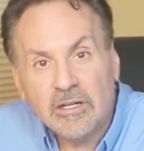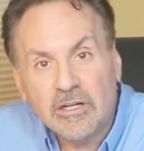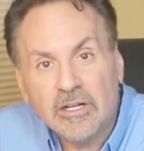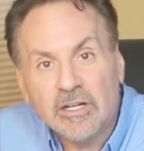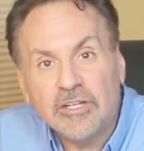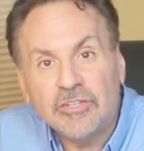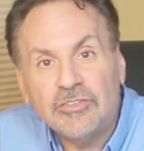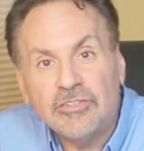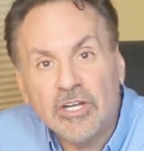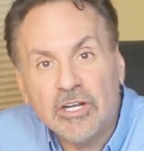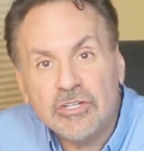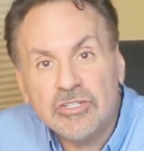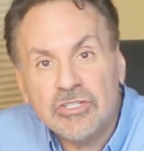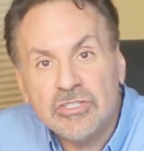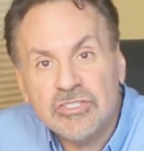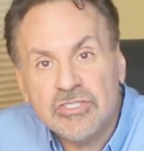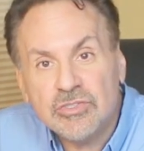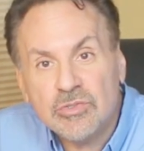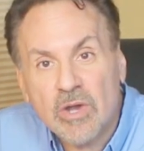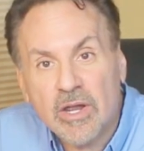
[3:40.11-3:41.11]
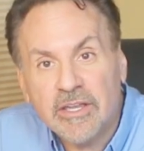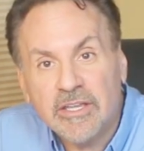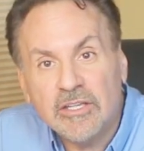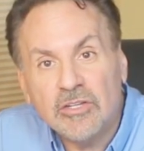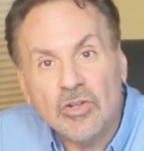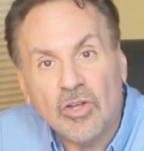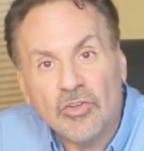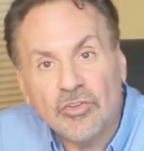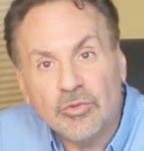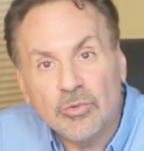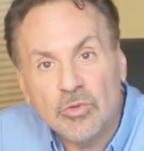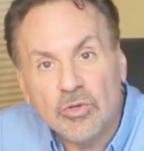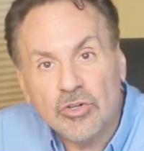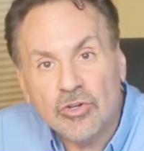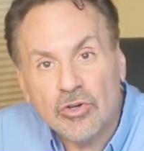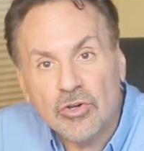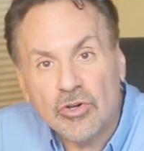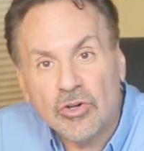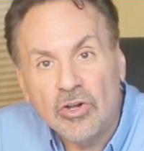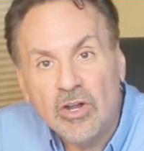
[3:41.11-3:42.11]
A conduction strike can also
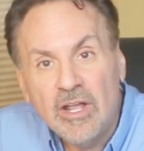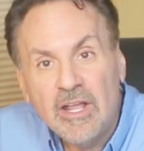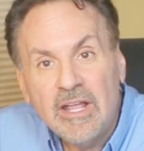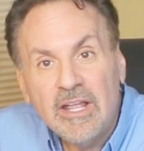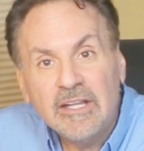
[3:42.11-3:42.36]
occur.